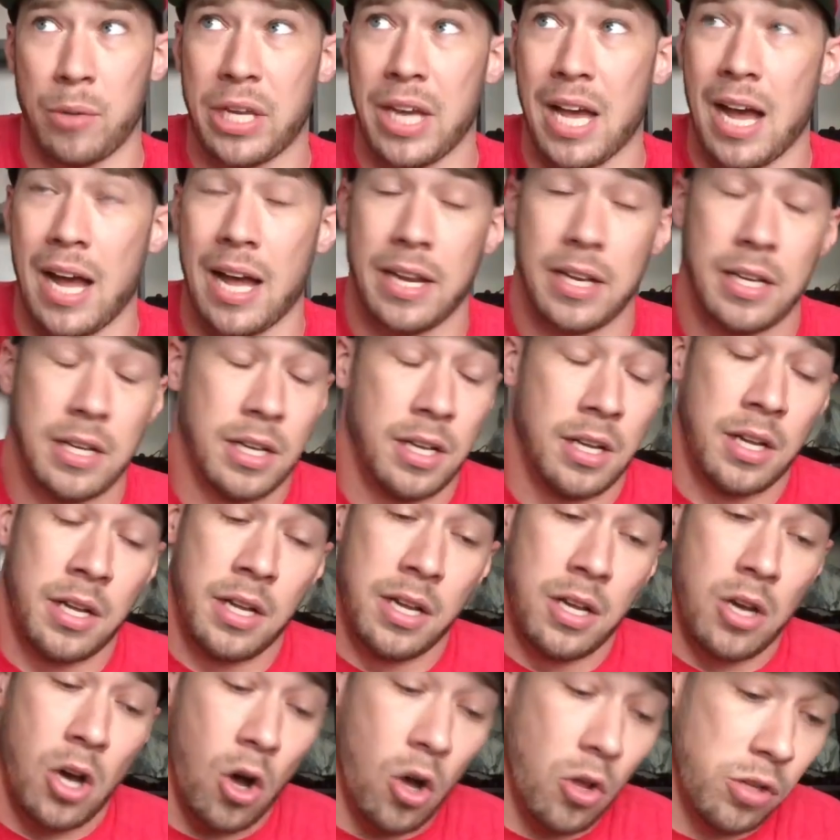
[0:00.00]
got
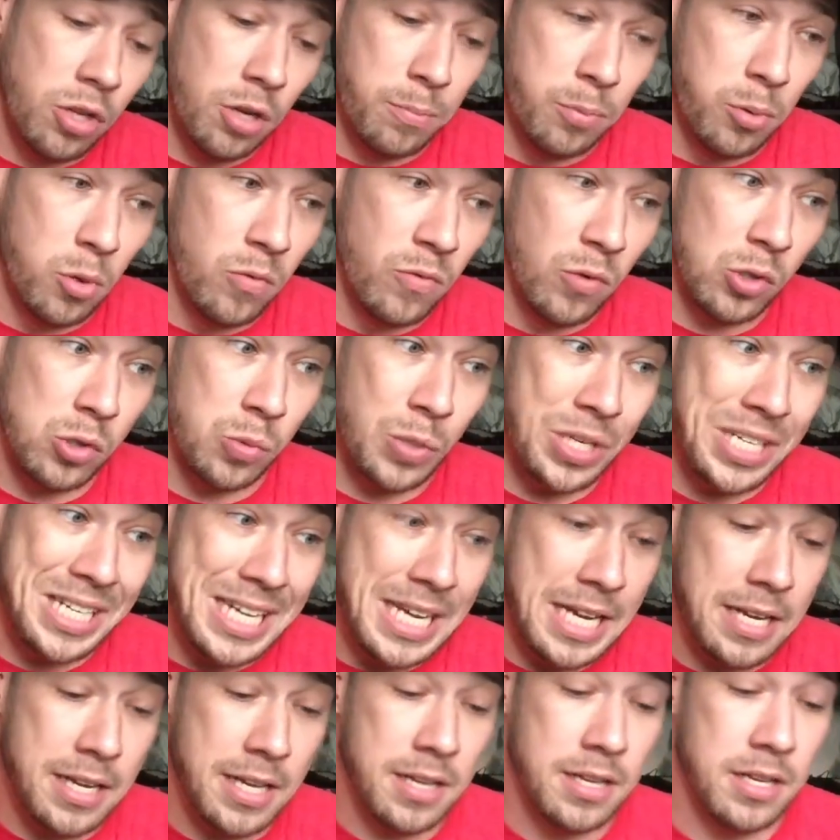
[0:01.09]
all the approvals we
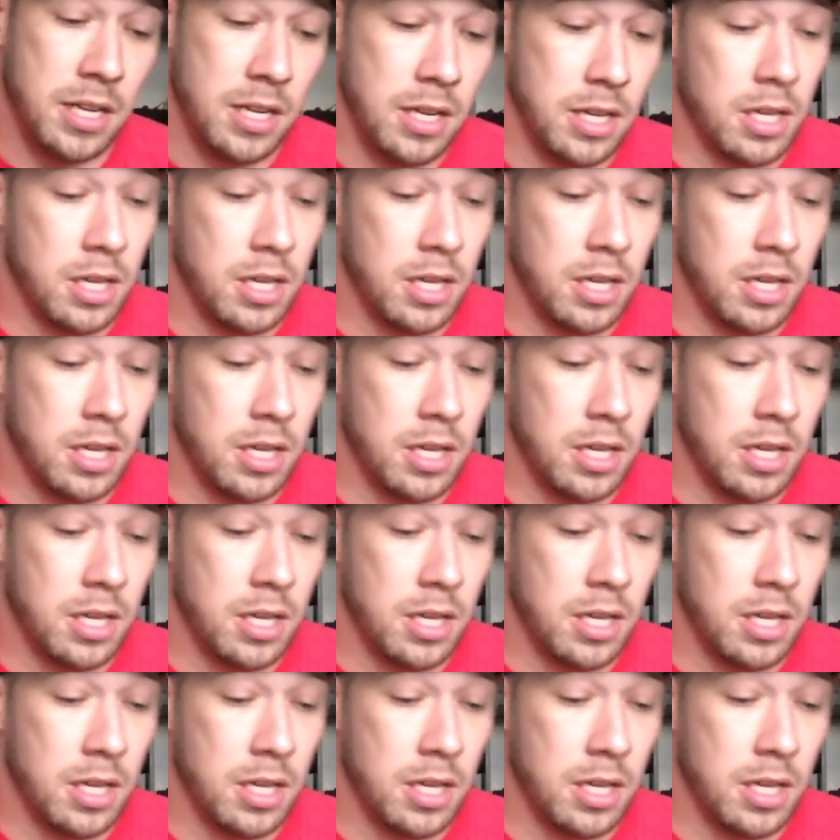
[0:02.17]
needed.